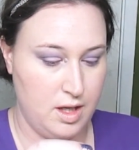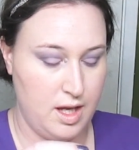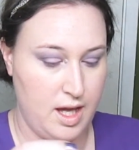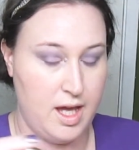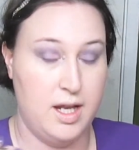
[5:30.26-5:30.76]

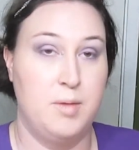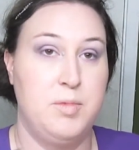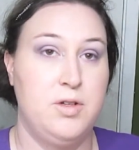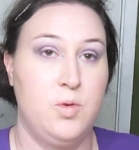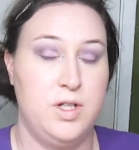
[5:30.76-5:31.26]
And I'm
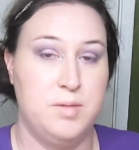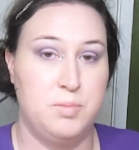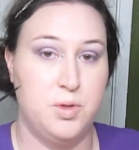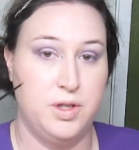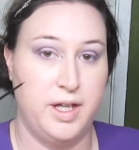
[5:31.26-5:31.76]
not going to
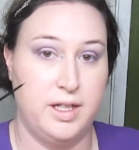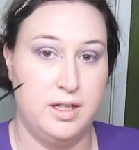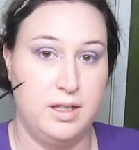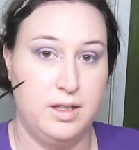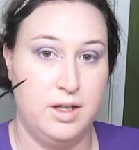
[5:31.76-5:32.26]
put like
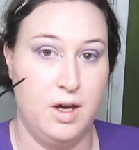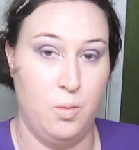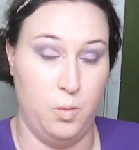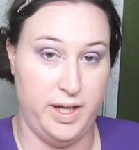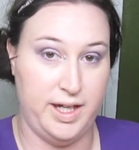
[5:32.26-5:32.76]
a
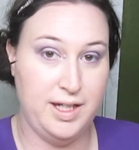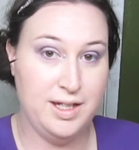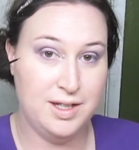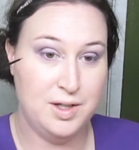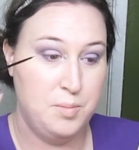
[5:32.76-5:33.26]

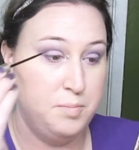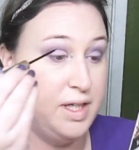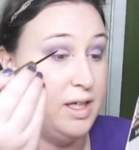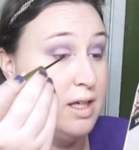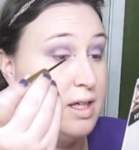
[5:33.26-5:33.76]
wing
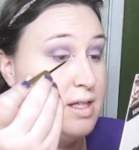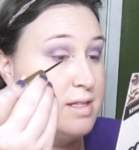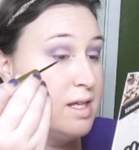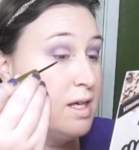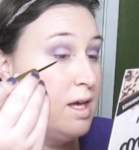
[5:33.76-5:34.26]

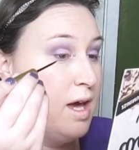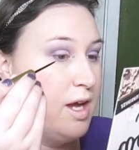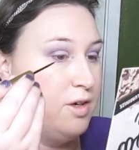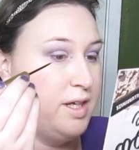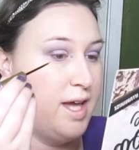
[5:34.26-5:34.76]
because I
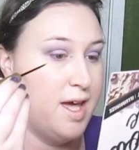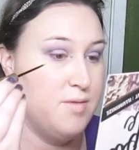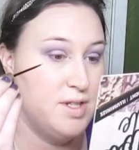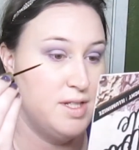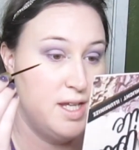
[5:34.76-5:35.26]
already have
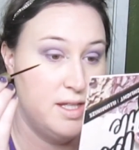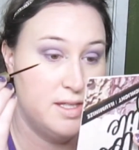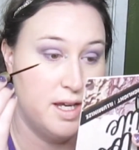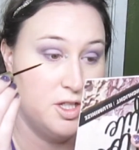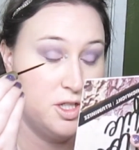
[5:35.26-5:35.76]
intense
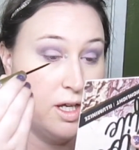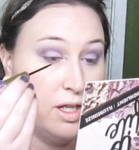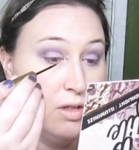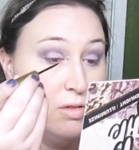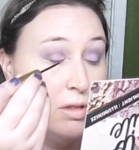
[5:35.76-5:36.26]

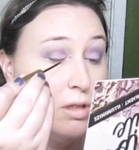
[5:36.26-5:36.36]
eyeshadow.